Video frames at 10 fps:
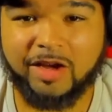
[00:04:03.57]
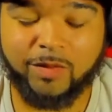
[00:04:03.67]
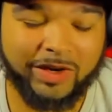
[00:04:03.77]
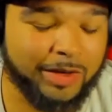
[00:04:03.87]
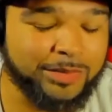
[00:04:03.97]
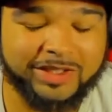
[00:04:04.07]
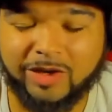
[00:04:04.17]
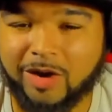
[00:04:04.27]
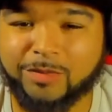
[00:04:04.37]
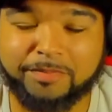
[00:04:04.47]
but I
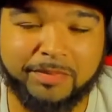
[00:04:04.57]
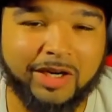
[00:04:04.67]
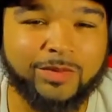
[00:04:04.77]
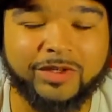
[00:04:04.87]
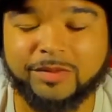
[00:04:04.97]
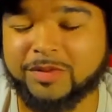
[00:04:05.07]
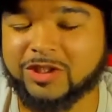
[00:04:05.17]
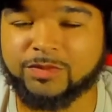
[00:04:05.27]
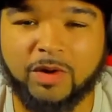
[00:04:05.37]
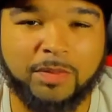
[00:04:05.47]
wouldn't put
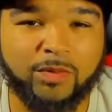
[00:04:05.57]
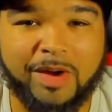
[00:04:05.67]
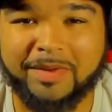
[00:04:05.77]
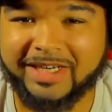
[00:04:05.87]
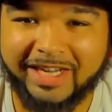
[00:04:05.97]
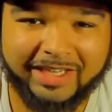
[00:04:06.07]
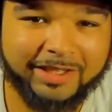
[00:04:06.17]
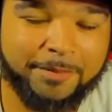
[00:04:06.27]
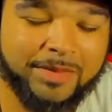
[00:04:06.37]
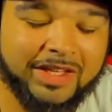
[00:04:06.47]
your rope around my neck.
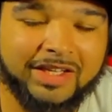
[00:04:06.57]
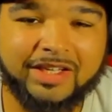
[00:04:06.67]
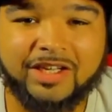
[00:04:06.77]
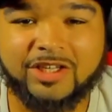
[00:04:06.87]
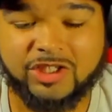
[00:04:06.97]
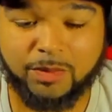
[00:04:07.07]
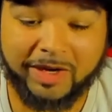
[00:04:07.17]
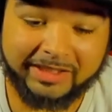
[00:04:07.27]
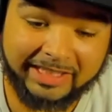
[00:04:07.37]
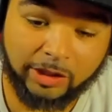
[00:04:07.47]
So I
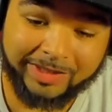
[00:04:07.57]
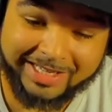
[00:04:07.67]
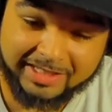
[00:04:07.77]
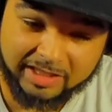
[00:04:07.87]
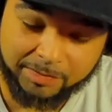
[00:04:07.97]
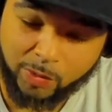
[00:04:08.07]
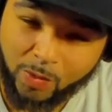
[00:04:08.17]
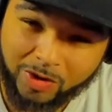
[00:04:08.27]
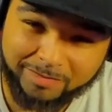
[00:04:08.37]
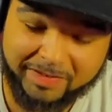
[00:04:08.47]
lay low like a Civil
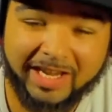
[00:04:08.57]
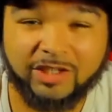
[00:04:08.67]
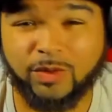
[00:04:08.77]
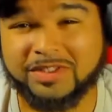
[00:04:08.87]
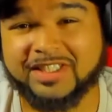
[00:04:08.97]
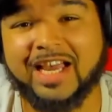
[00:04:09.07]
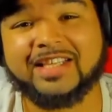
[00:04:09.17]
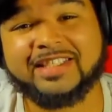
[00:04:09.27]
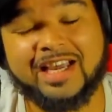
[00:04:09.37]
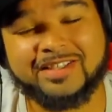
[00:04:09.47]
War vet, north side,
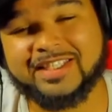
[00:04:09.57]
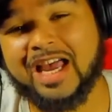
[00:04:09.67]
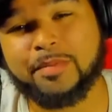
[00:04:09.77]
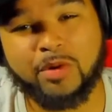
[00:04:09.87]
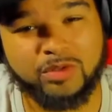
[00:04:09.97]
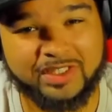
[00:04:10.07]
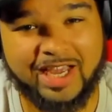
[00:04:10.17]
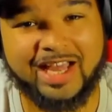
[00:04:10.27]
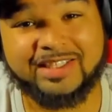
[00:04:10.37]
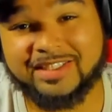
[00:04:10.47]
south side, both
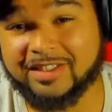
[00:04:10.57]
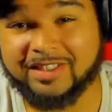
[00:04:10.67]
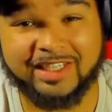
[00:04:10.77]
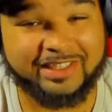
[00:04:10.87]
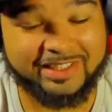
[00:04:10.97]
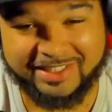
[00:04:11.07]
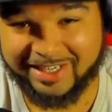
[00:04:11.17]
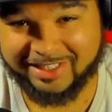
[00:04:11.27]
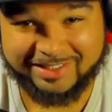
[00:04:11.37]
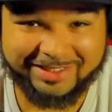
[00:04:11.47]
sides, still collecting
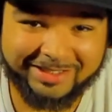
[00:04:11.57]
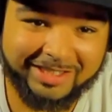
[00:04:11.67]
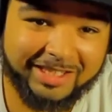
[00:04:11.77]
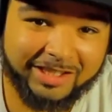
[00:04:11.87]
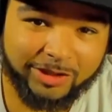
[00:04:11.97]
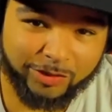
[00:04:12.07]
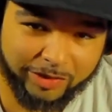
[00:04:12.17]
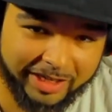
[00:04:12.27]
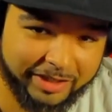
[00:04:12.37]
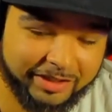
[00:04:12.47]
checks,
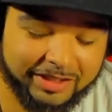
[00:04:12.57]
right?